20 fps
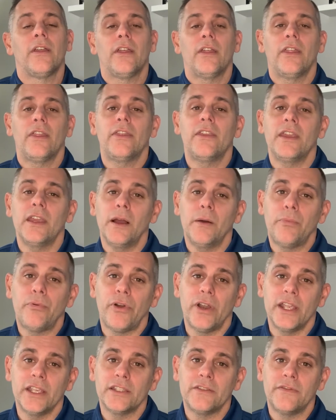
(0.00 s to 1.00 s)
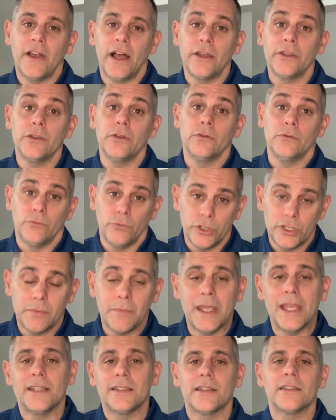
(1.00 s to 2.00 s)
the appraised value, which
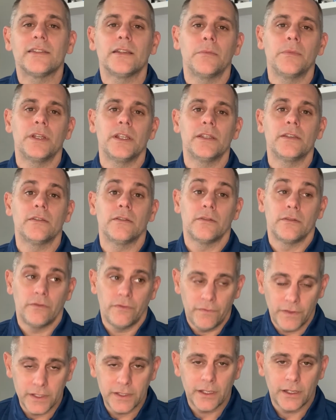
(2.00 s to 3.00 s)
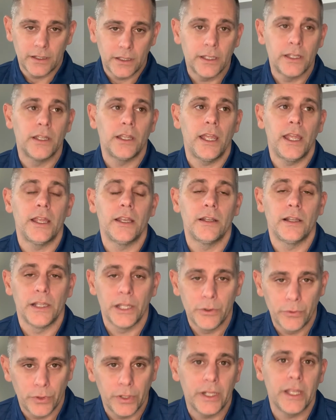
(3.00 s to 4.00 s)
means that someone is physically and
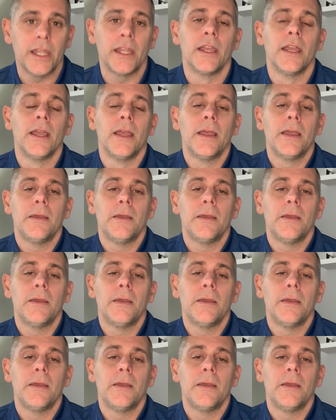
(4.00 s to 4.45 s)
literally